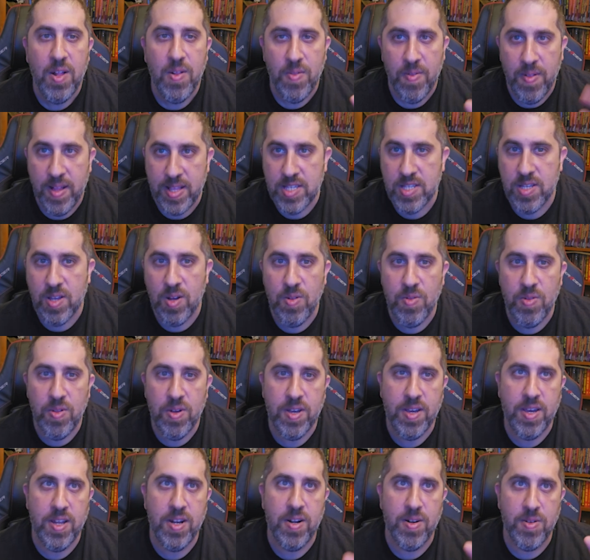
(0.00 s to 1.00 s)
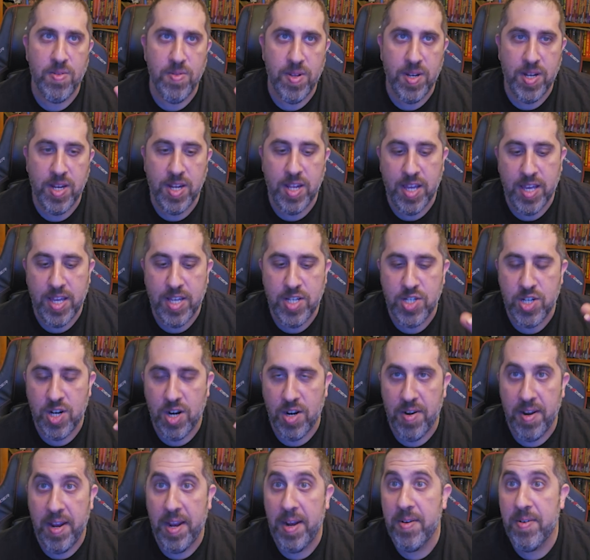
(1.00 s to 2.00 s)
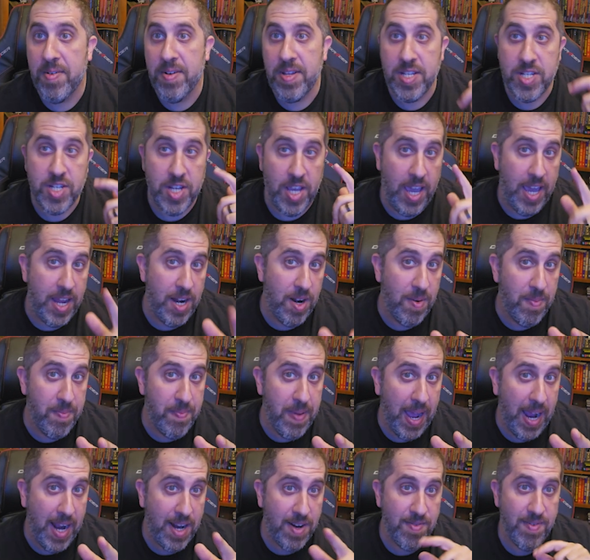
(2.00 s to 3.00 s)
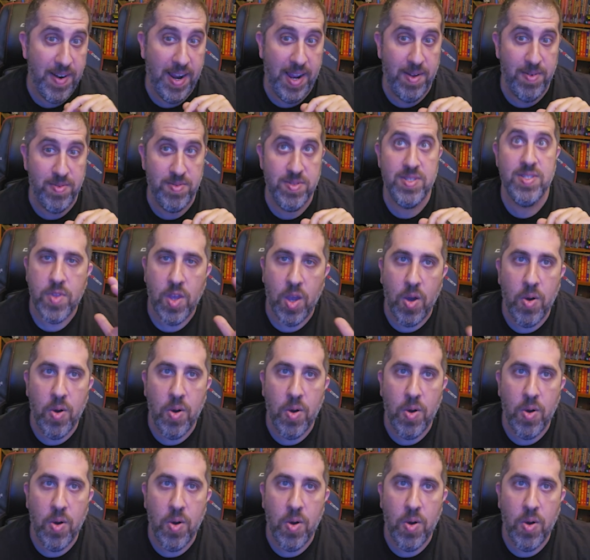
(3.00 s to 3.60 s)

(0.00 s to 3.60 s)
let's go look at our lineage, our heritage, and our background.